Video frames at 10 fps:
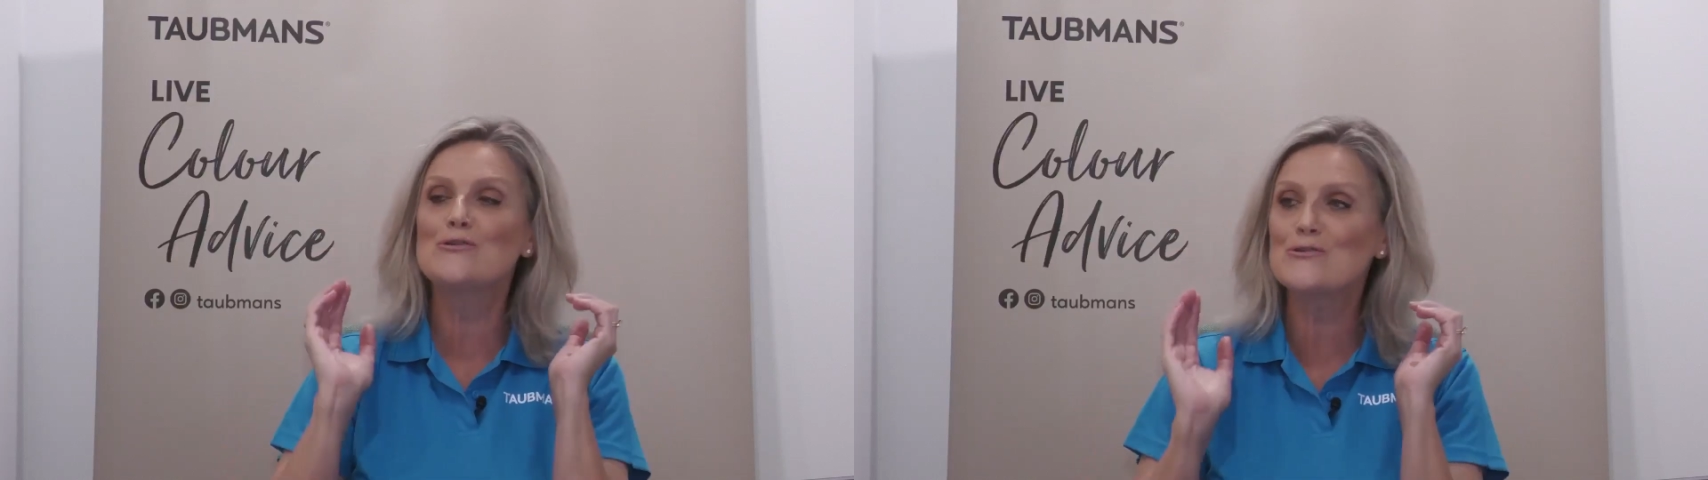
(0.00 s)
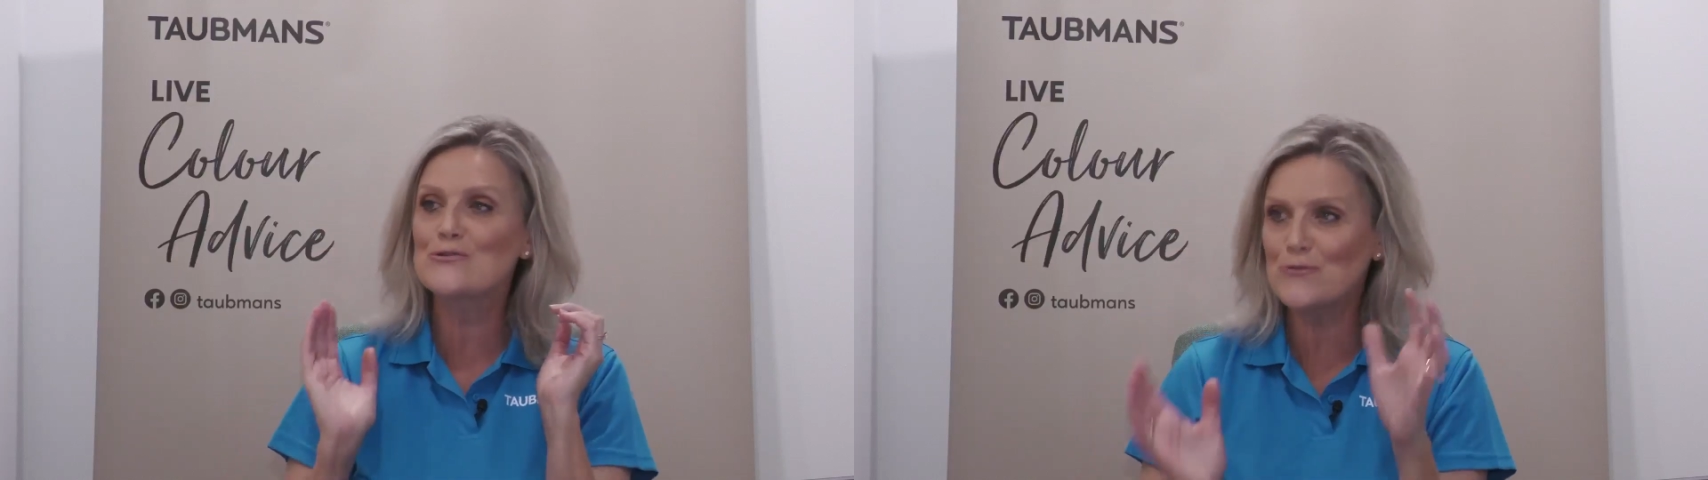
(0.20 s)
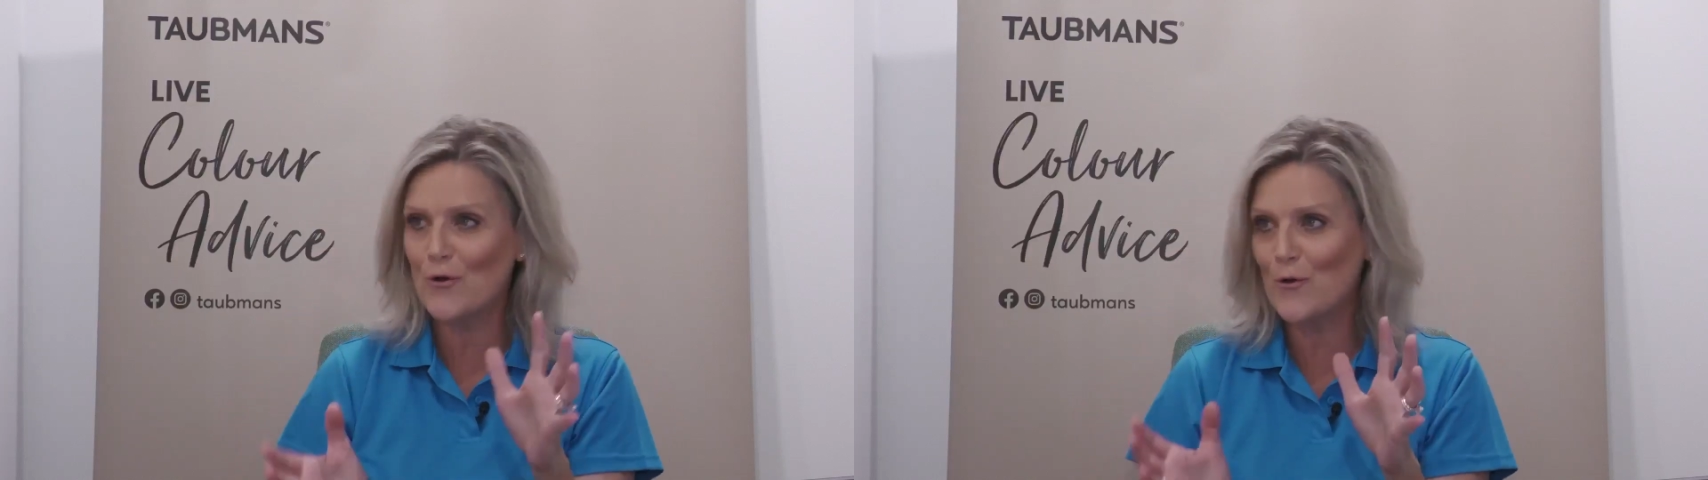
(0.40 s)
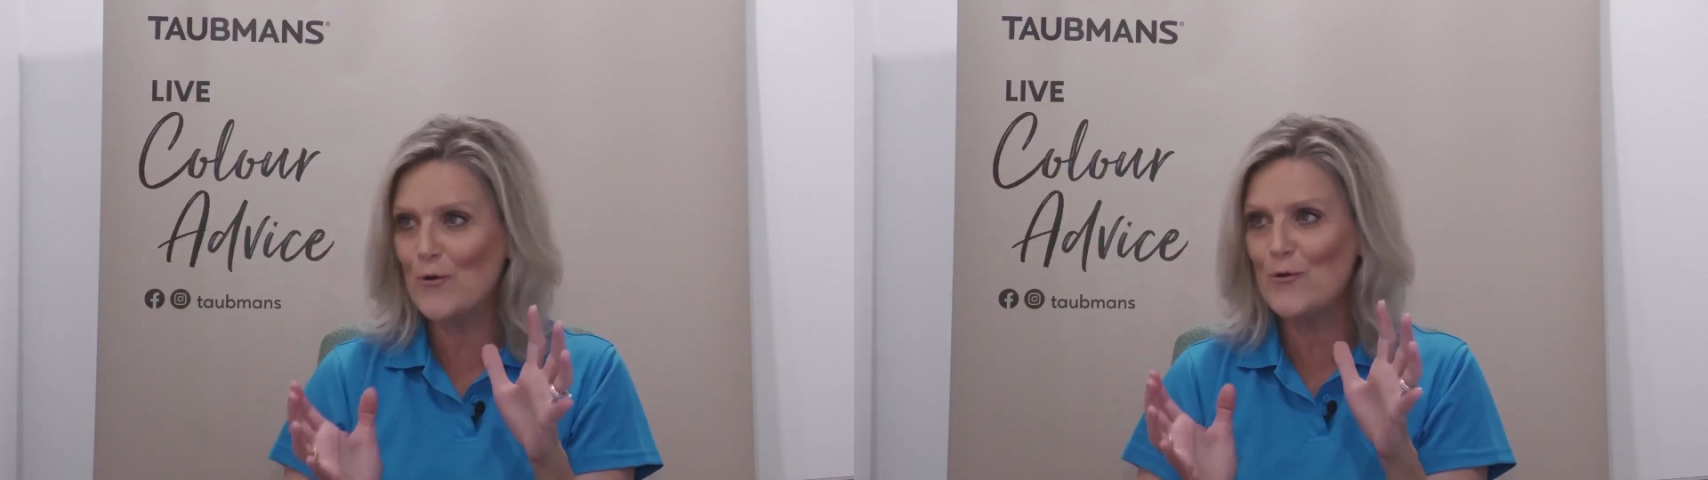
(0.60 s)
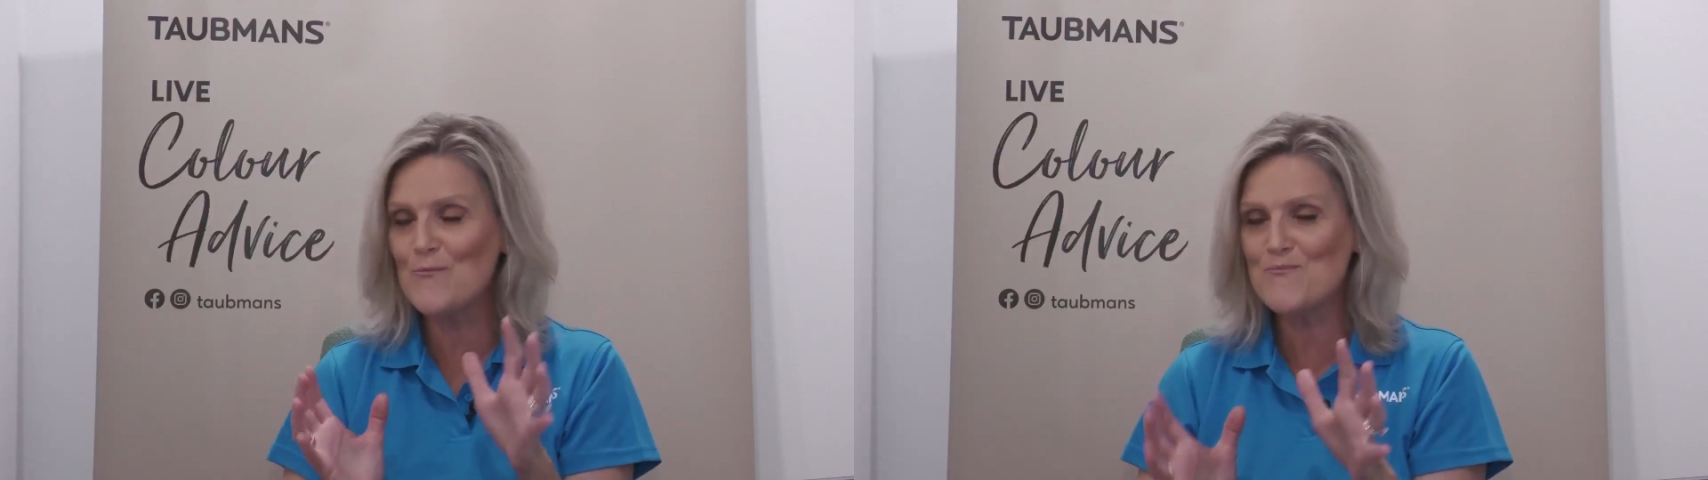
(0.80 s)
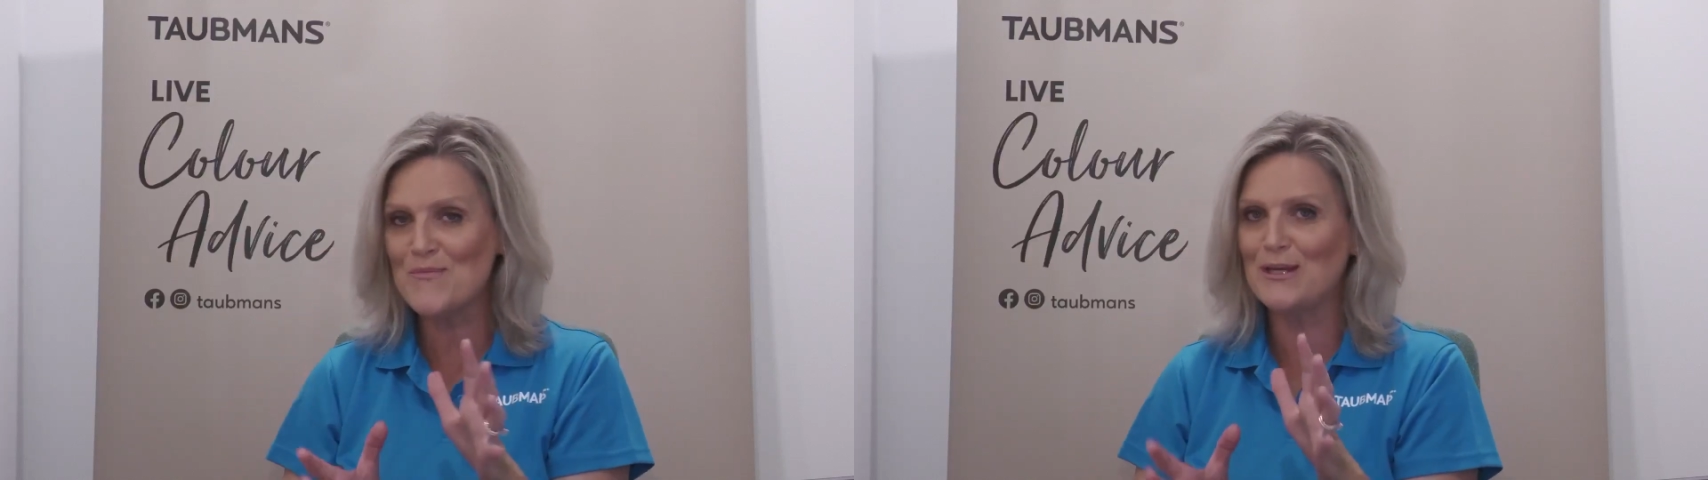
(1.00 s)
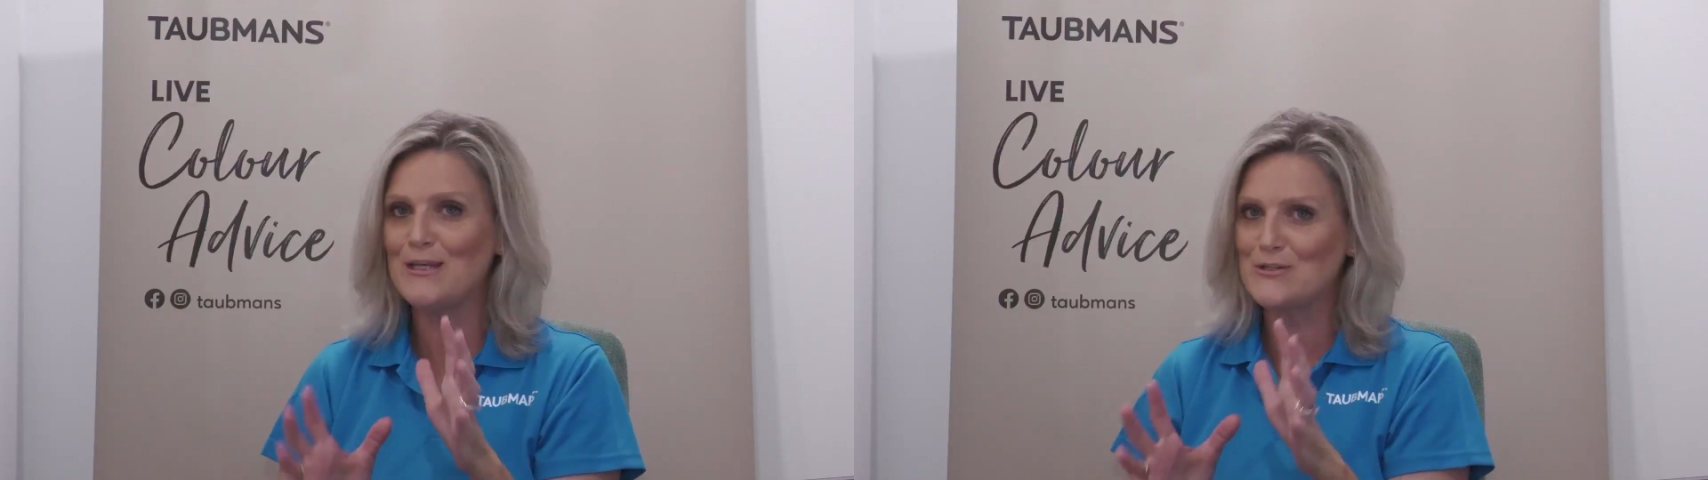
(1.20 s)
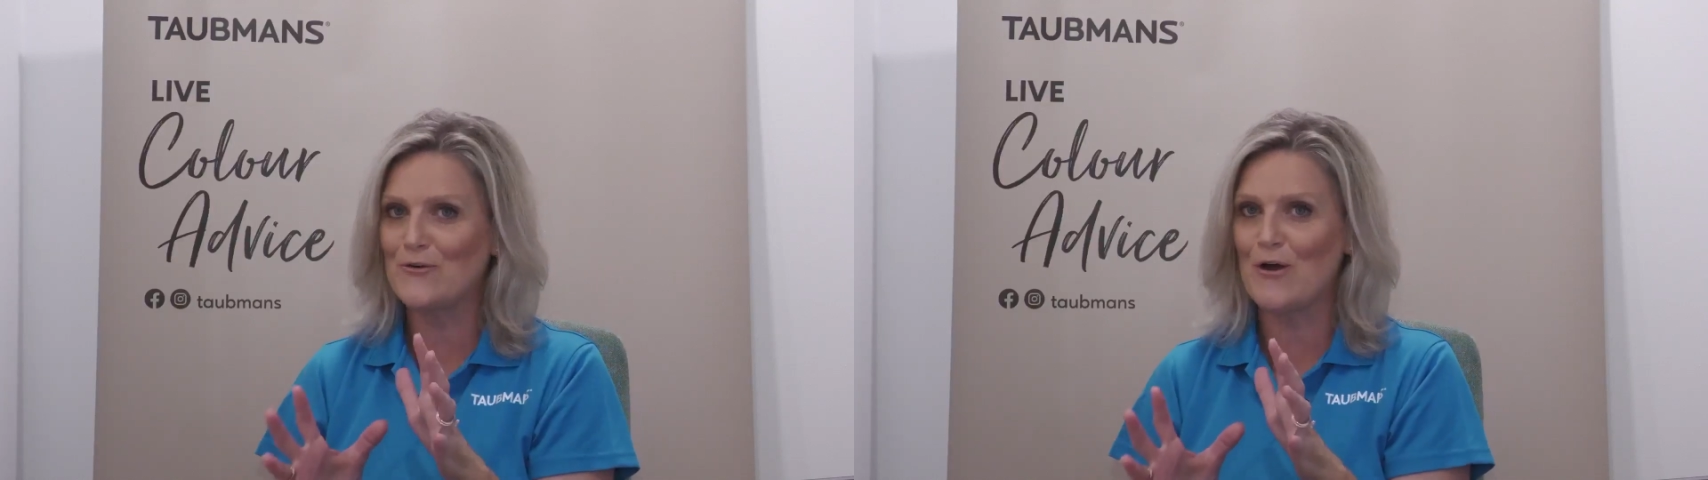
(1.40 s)
so
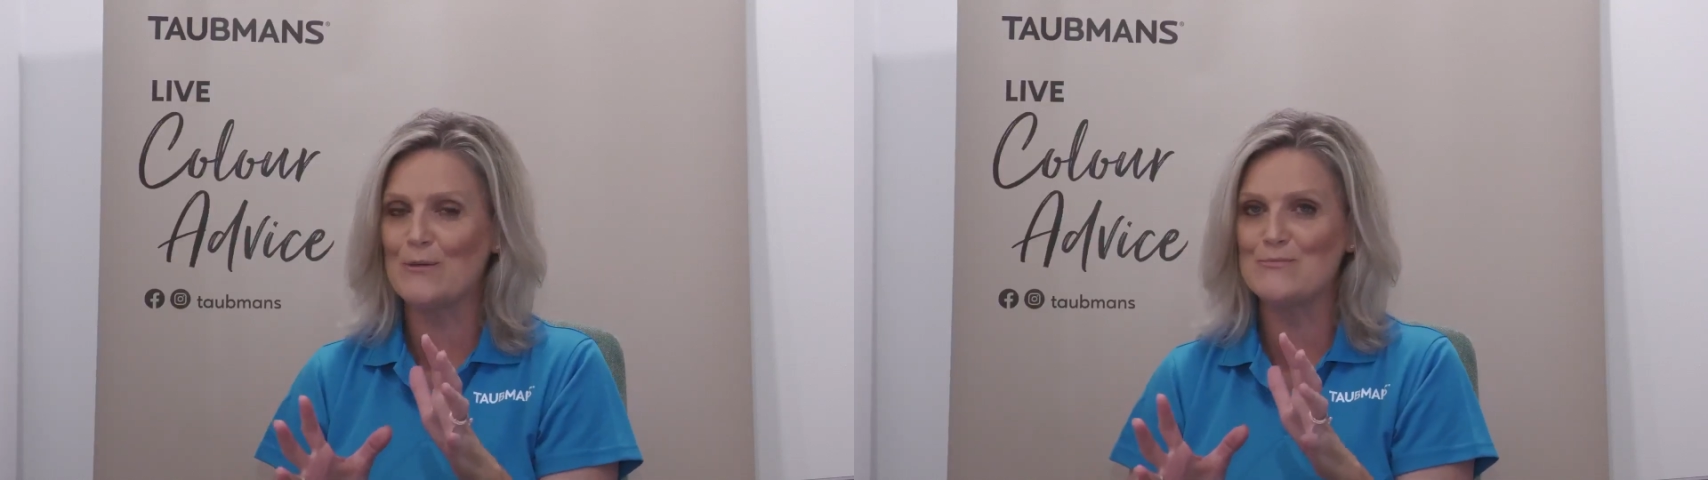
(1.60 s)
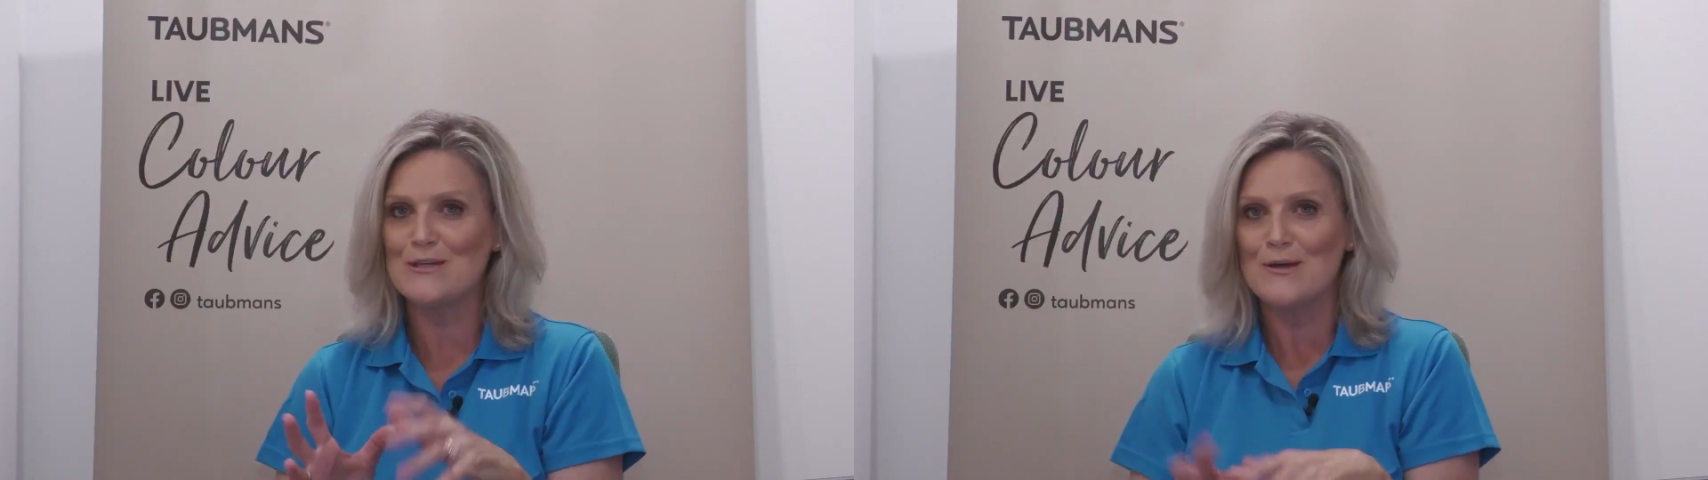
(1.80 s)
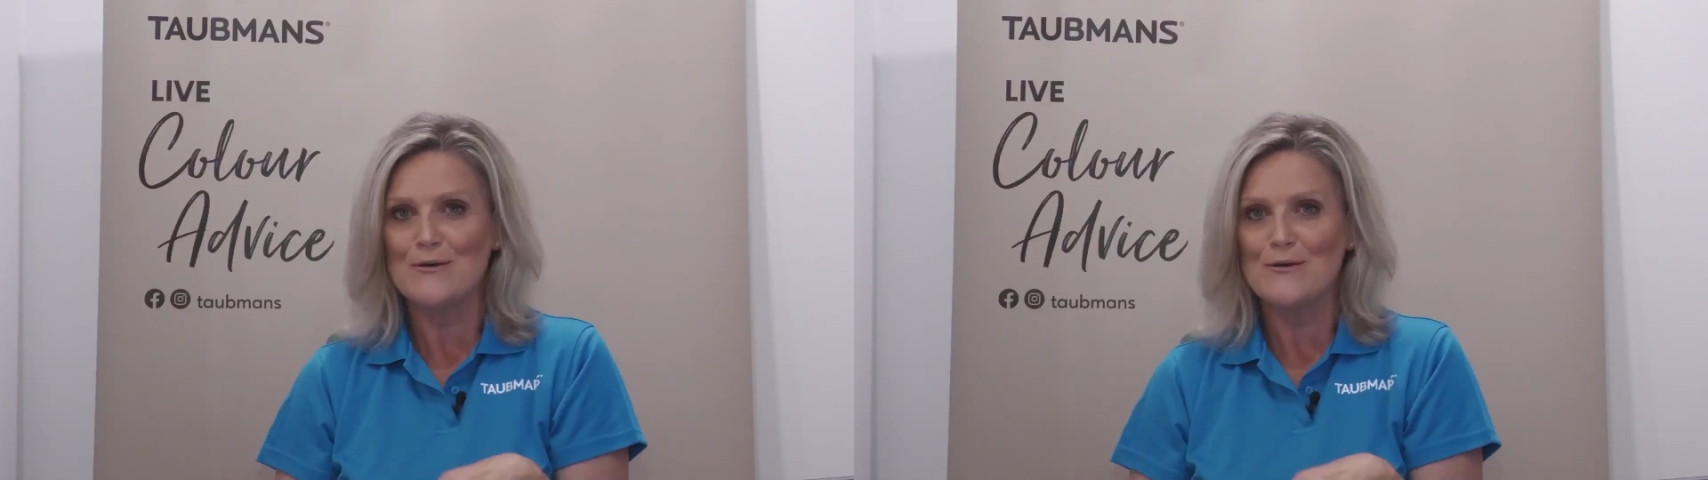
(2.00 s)
many times,